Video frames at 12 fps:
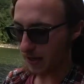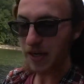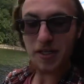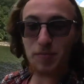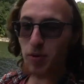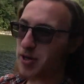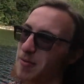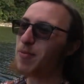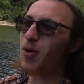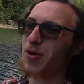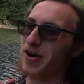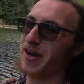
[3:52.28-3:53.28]
is pretty
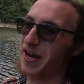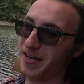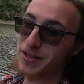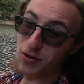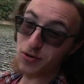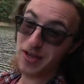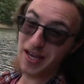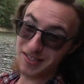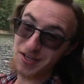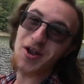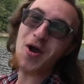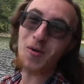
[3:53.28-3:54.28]
important, and you'll get
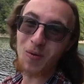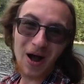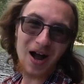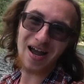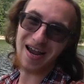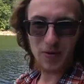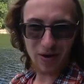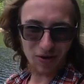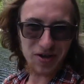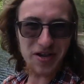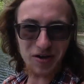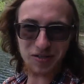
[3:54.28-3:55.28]
to know why we are
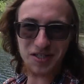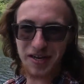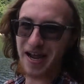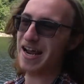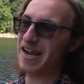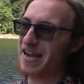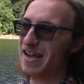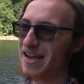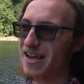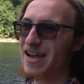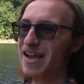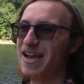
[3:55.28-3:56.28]
here today
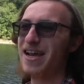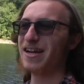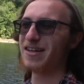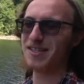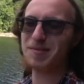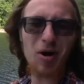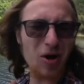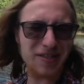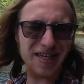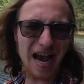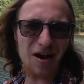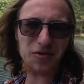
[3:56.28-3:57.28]
in a small
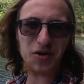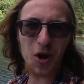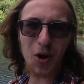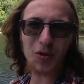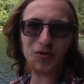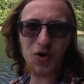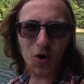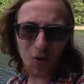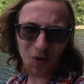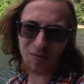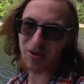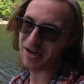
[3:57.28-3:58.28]
town called
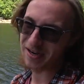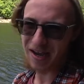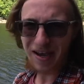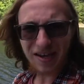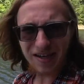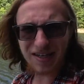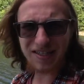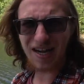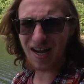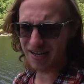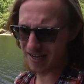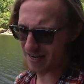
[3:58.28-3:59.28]
Corbin,
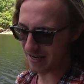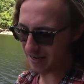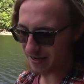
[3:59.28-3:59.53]
Kentucky.